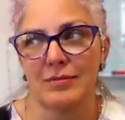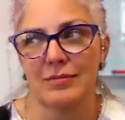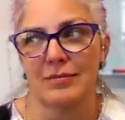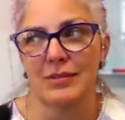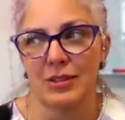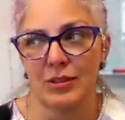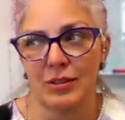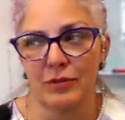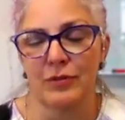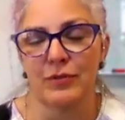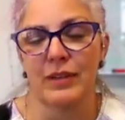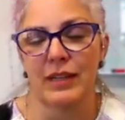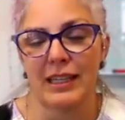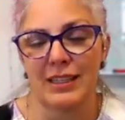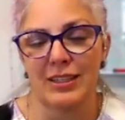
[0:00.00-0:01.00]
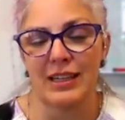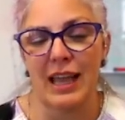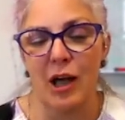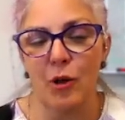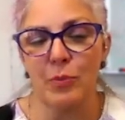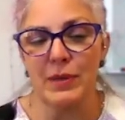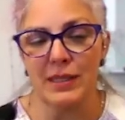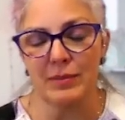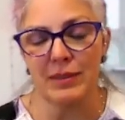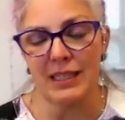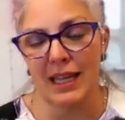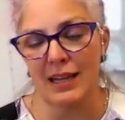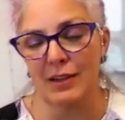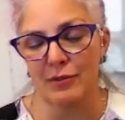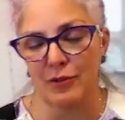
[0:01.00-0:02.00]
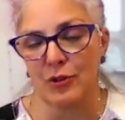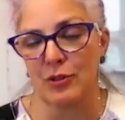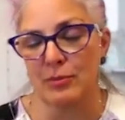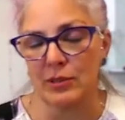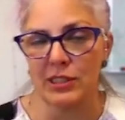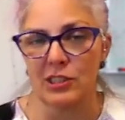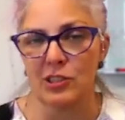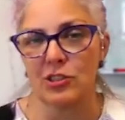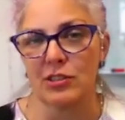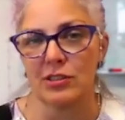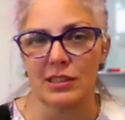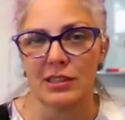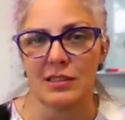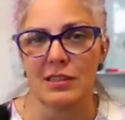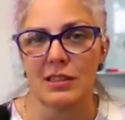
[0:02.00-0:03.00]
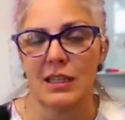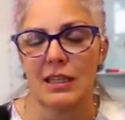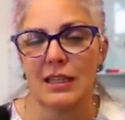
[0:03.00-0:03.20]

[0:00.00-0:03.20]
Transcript: could help him get affordable insurance.